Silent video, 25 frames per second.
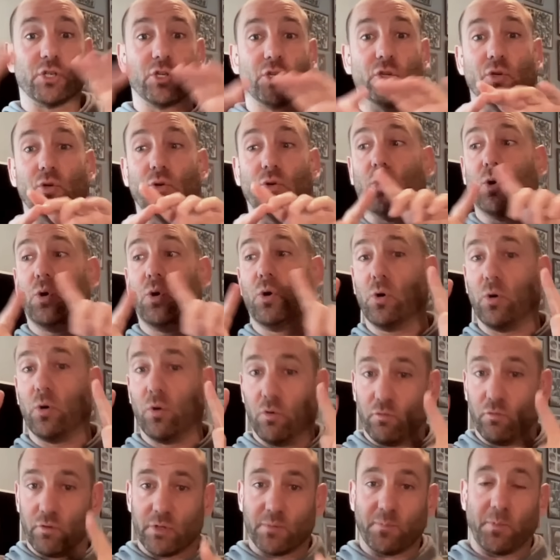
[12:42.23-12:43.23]
Your
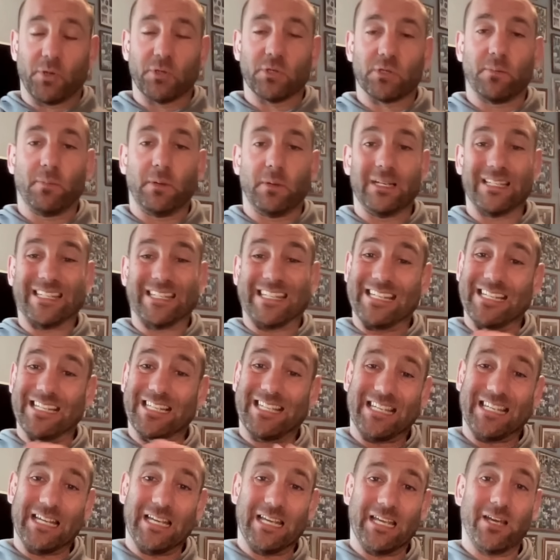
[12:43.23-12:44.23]
responsibility as
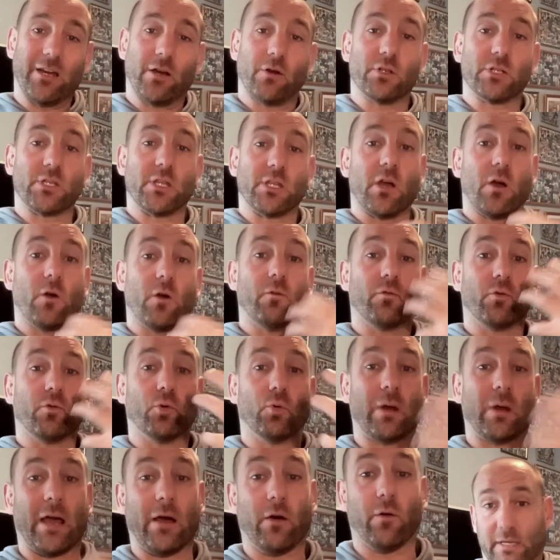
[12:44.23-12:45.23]
CEO is the
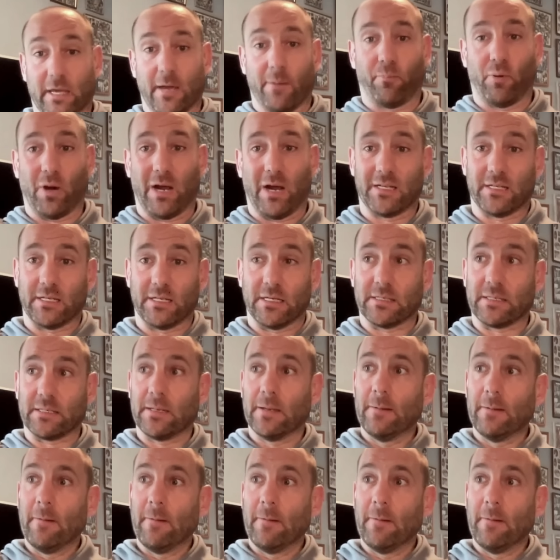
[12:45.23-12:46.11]
overall healthcare practice.